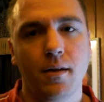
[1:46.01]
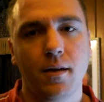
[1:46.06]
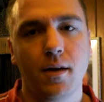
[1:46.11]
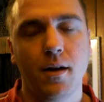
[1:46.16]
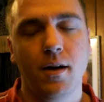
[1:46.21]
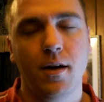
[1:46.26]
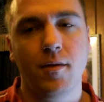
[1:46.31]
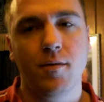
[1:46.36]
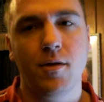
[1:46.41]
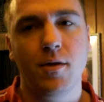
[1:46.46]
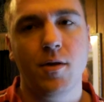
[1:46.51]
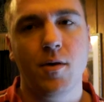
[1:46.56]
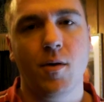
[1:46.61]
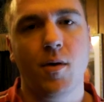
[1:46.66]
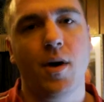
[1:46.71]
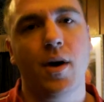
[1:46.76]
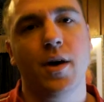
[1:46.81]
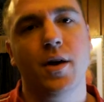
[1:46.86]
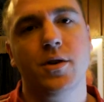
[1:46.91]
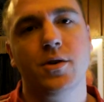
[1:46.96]
and even though
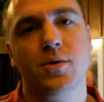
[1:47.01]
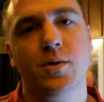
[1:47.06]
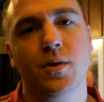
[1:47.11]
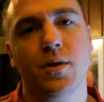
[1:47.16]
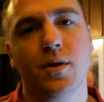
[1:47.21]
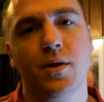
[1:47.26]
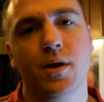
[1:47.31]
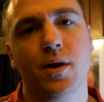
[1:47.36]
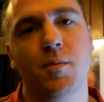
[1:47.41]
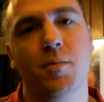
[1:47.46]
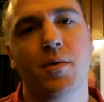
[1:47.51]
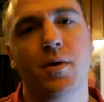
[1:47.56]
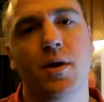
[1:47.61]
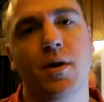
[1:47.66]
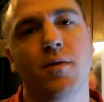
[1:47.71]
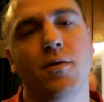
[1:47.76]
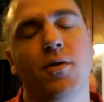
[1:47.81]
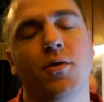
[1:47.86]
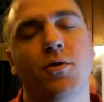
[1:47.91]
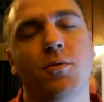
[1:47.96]
I enjoyed the company
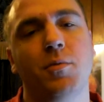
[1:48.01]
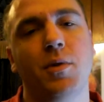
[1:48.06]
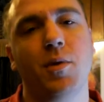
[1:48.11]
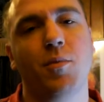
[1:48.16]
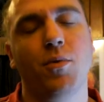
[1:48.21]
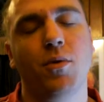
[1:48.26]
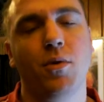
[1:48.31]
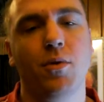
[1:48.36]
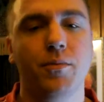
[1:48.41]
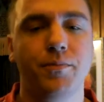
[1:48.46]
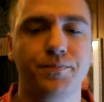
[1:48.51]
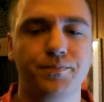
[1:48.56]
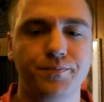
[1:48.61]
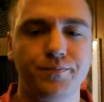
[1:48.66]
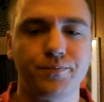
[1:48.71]
of those people,